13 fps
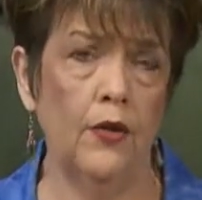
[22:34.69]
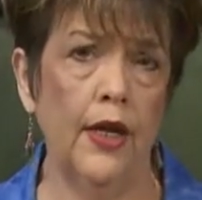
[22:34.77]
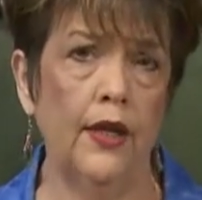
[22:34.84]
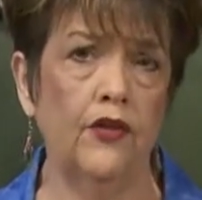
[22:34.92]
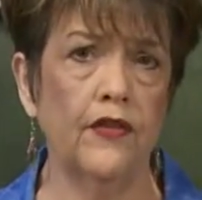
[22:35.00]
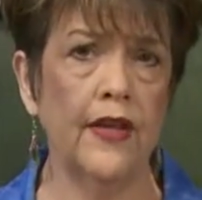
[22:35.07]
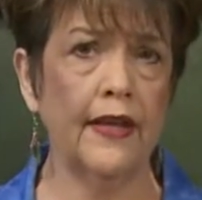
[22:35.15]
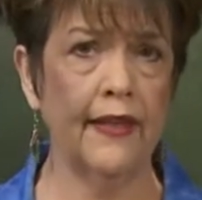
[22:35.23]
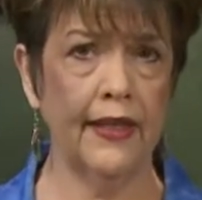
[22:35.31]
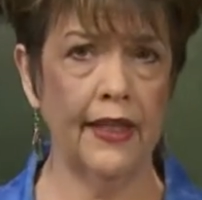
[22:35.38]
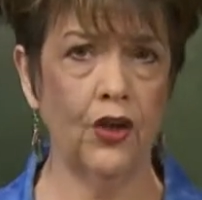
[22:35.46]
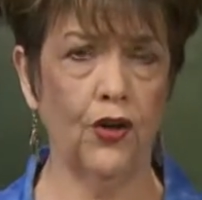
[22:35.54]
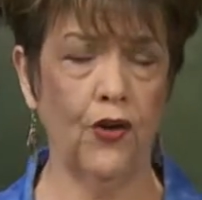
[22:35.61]
And just like that
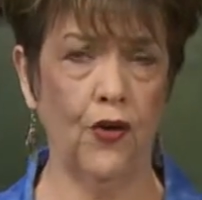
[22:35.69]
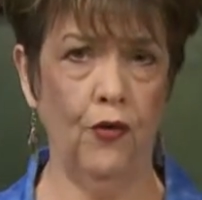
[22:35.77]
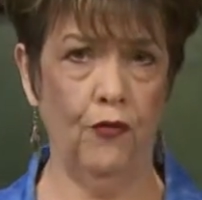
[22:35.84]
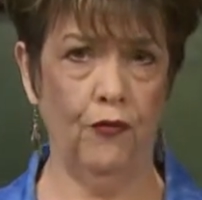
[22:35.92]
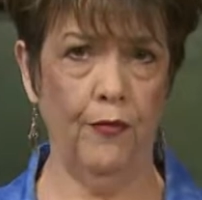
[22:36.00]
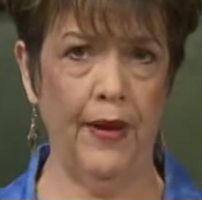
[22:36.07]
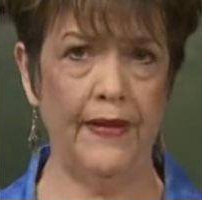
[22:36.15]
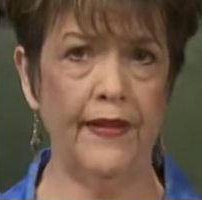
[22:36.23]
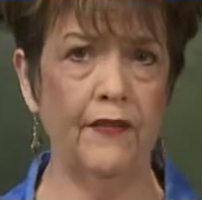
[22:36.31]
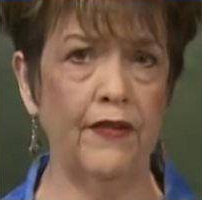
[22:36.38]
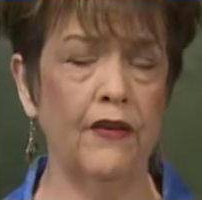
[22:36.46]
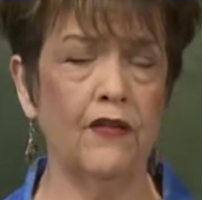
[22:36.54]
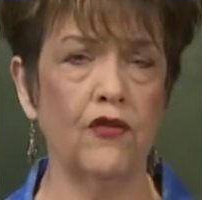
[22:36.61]
little girl, for
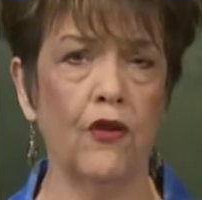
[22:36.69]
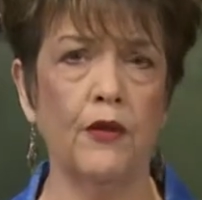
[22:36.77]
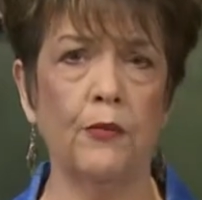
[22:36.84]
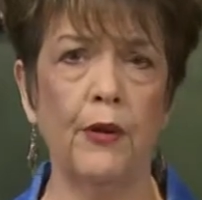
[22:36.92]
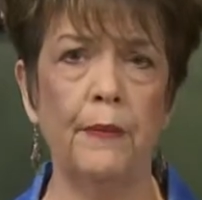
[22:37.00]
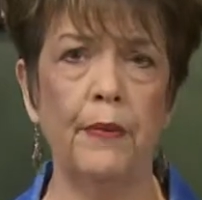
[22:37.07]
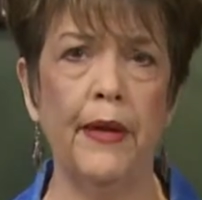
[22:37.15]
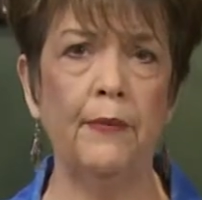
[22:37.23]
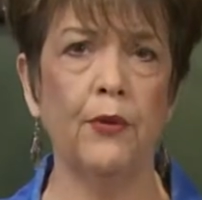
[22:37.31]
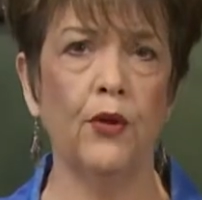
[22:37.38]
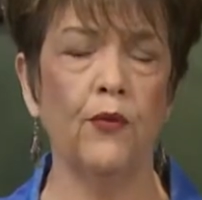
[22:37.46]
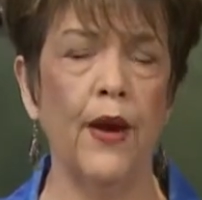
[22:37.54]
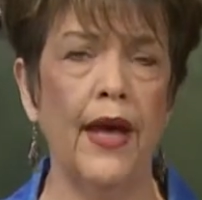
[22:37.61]
myself, He's starting to bring
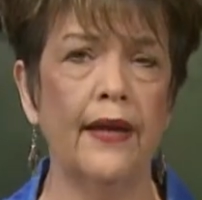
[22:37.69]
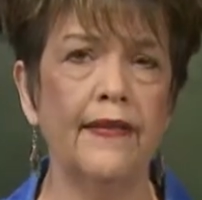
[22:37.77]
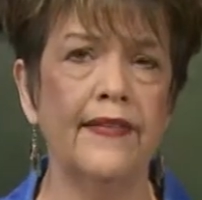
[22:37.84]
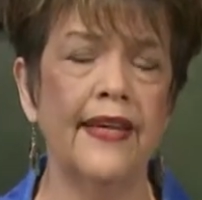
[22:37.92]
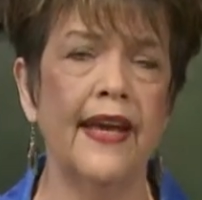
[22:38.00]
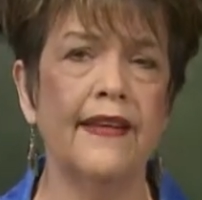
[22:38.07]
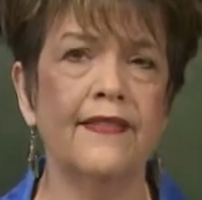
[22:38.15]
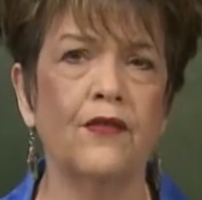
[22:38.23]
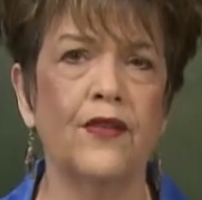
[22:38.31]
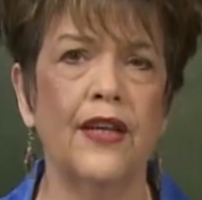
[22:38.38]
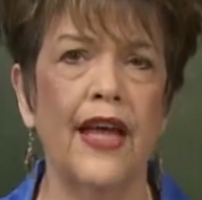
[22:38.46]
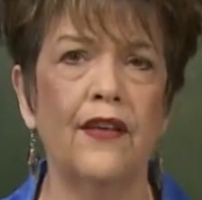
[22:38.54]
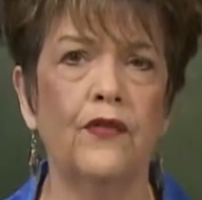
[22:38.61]
people around us. He has over
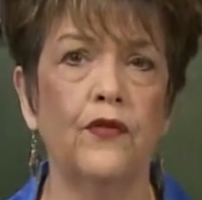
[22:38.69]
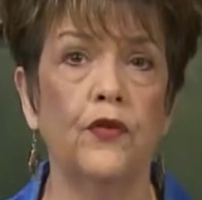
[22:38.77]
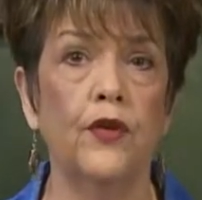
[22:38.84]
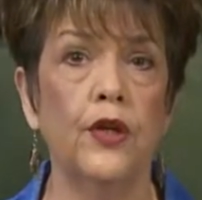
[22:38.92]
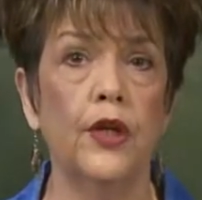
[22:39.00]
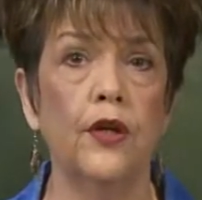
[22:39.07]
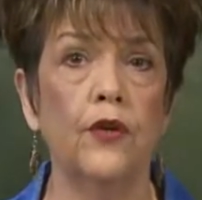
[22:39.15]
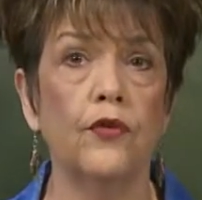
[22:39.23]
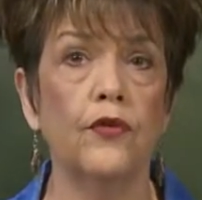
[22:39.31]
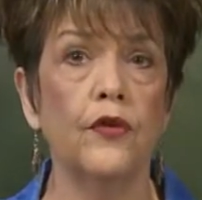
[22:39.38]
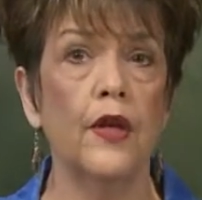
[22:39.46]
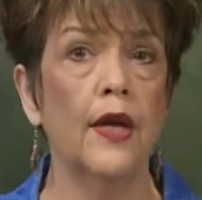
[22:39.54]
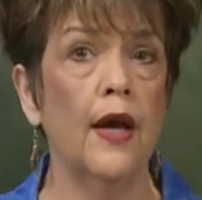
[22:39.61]
the last few
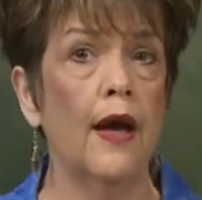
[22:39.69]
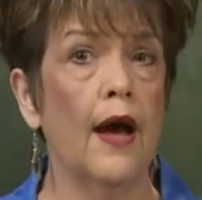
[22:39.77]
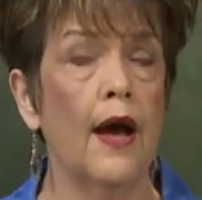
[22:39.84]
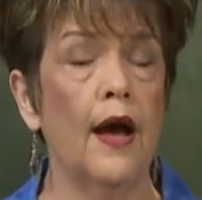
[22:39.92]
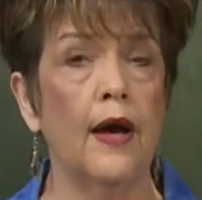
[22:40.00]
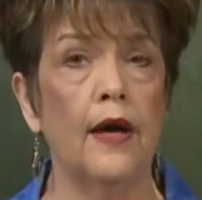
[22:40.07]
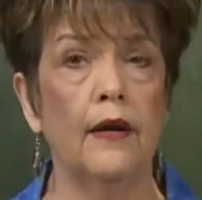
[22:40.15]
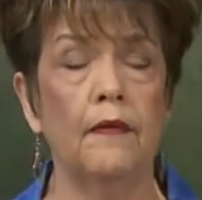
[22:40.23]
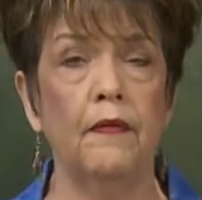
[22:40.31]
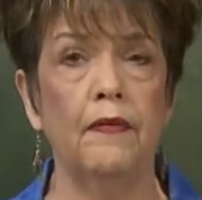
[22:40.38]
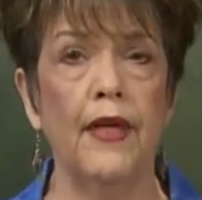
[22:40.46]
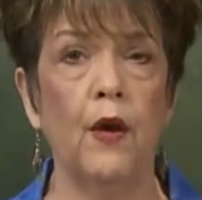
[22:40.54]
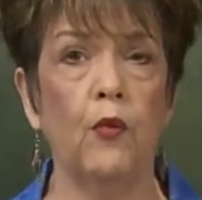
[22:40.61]
years
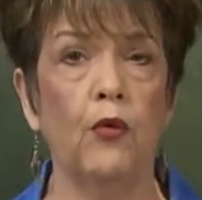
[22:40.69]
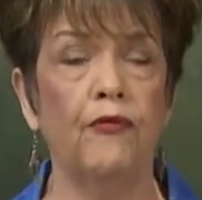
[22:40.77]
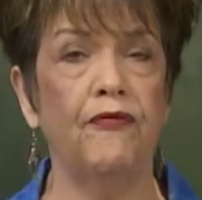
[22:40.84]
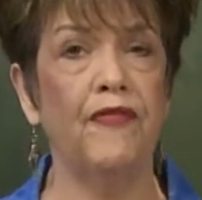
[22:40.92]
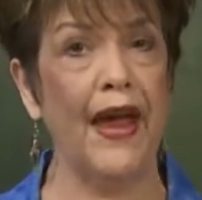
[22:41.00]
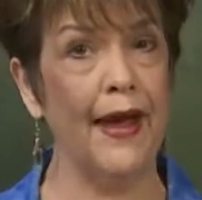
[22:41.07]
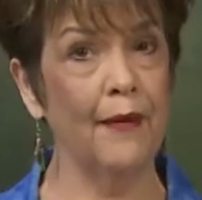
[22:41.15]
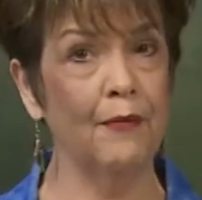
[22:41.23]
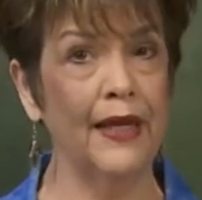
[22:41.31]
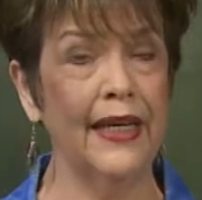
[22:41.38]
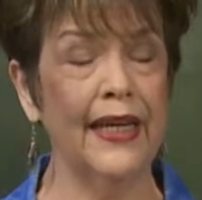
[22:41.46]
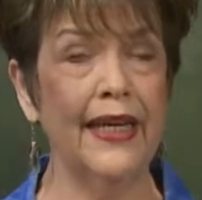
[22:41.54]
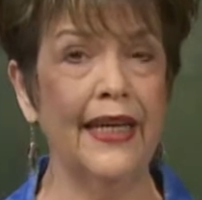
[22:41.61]
that were
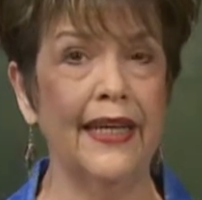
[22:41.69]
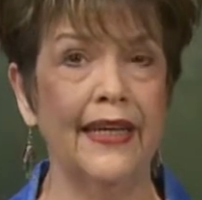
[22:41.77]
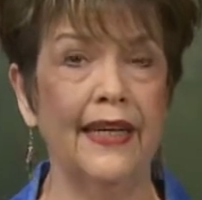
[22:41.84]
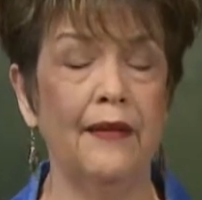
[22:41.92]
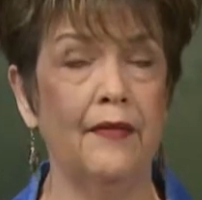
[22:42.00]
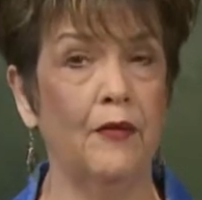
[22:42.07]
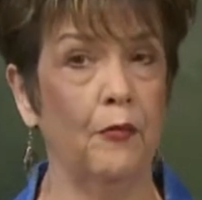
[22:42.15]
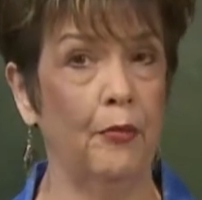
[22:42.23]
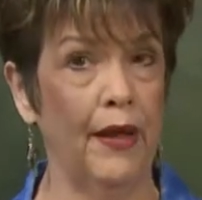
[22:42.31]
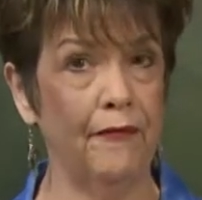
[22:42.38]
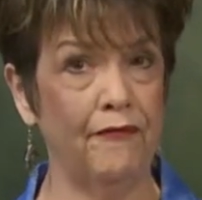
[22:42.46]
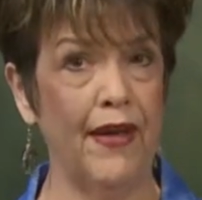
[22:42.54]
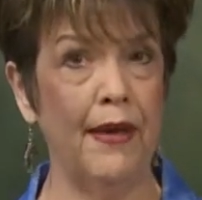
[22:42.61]
family, and the
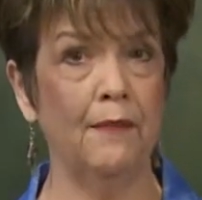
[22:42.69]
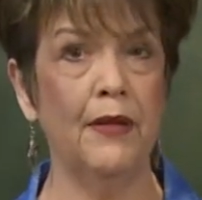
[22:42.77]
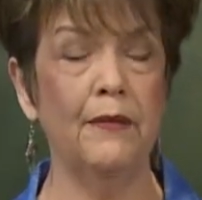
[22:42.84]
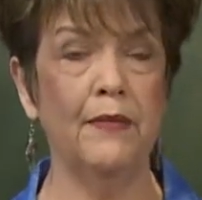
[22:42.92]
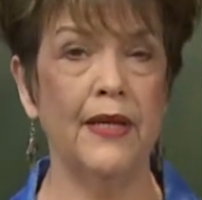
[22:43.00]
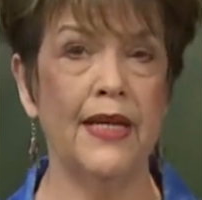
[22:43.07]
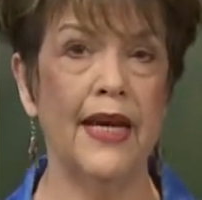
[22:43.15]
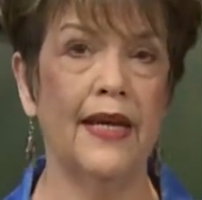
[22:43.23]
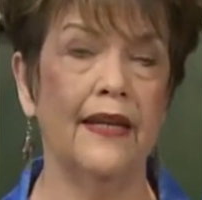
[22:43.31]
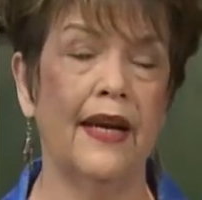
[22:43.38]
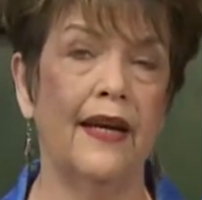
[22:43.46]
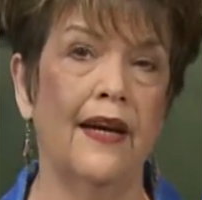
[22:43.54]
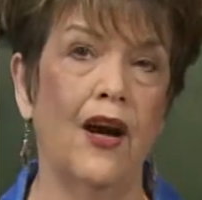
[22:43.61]
blood family, but yet
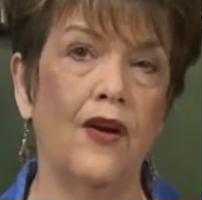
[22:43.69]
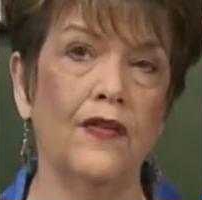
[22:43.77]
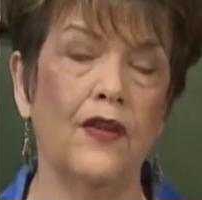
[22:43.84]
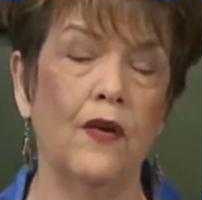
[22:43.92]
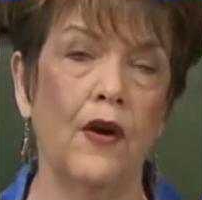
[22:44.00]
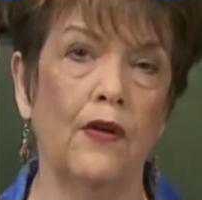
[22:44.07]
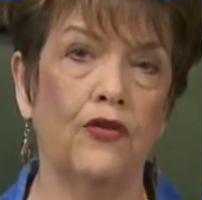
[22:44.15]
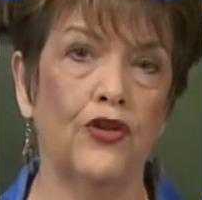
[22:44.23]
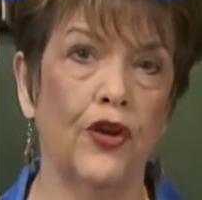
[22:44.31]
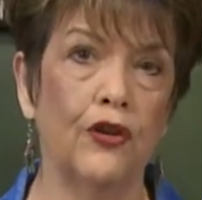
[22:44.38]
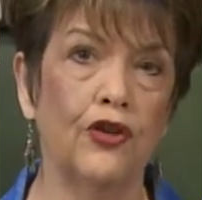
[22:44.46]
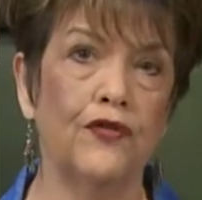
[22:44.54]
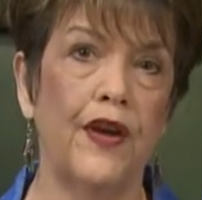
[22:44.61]
also our
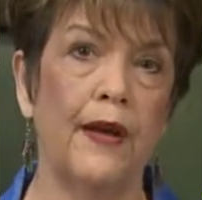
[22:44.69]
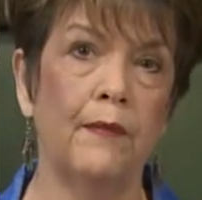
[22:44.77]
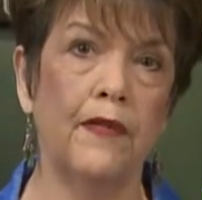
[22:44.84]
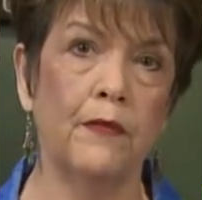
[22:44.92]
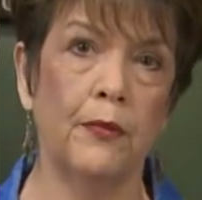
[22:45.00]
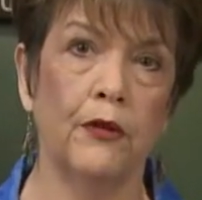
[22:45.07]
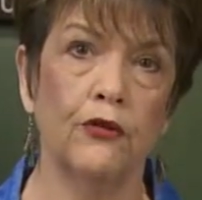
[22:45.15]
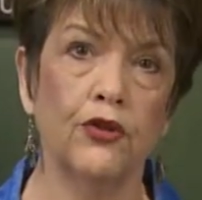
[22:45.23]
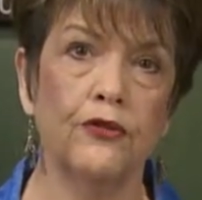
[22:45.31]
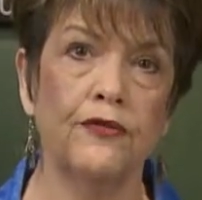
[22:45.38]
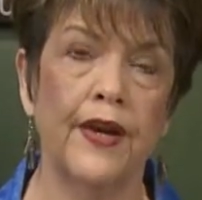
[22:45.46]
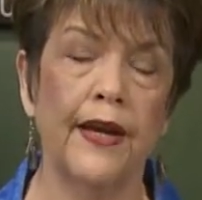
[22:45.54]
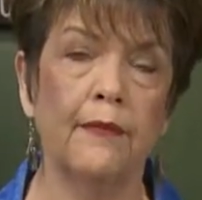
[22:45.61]
church family, spiritual
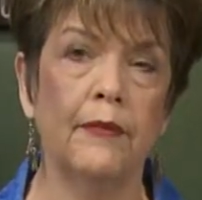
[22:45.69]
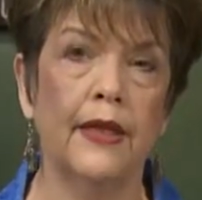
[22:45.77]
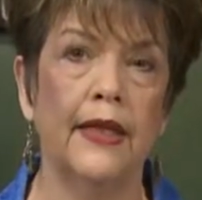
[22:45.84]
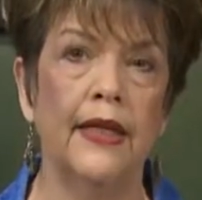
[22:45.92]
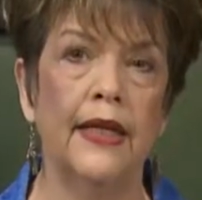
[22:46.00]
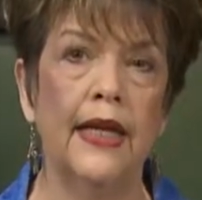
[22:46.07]
family.